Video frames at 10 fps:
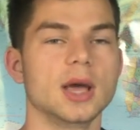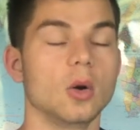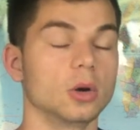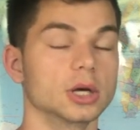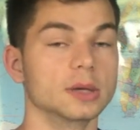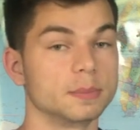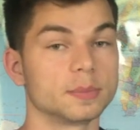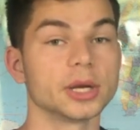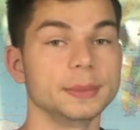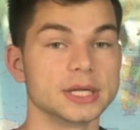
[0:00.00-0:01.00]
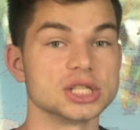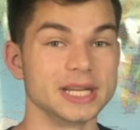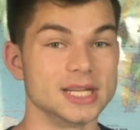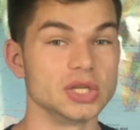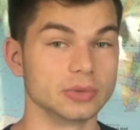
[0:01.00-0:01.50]
or pretty much
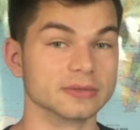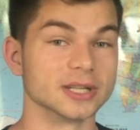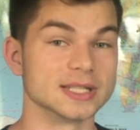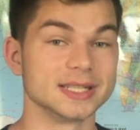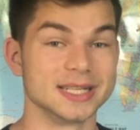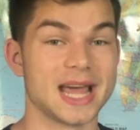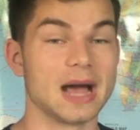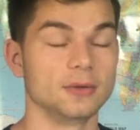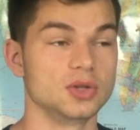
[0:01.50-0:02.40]
any university now,